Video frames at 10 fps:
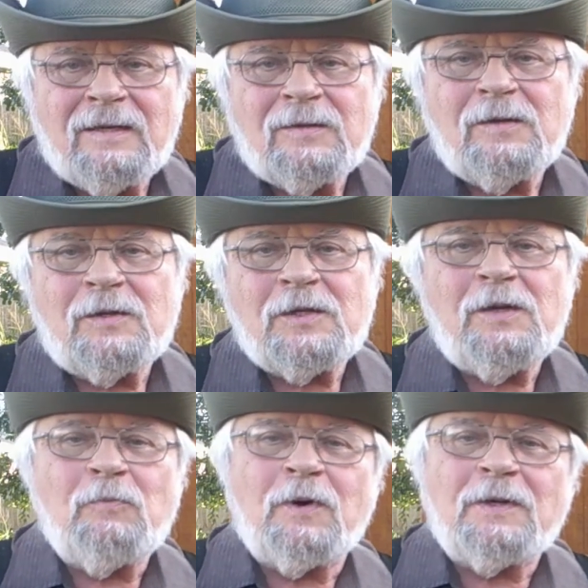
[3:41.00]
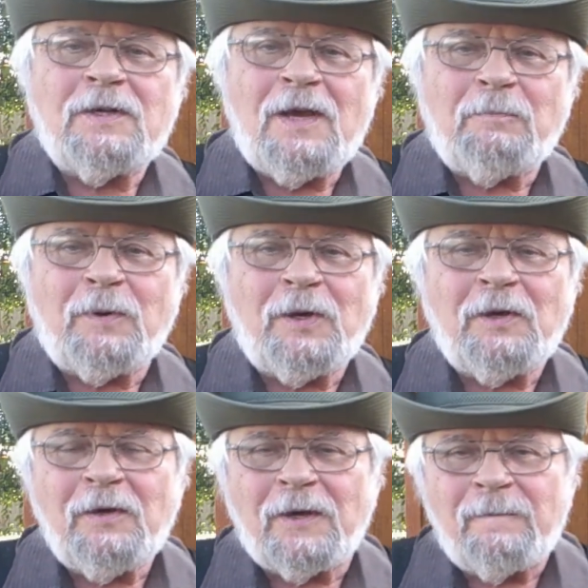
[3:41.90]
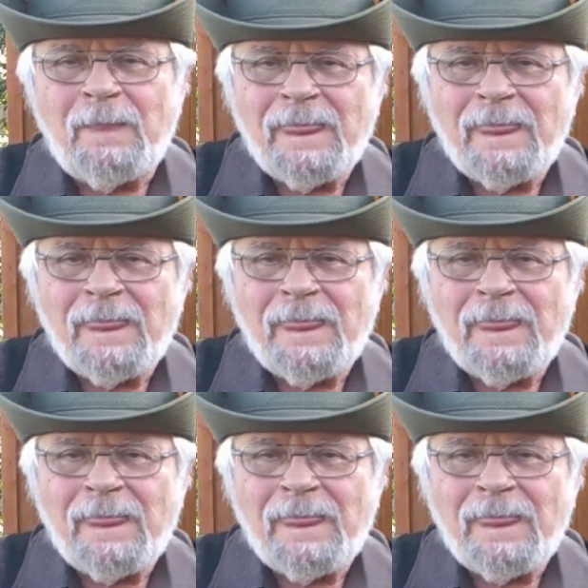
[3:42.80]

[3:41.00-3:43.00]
The shed worked out pretty good.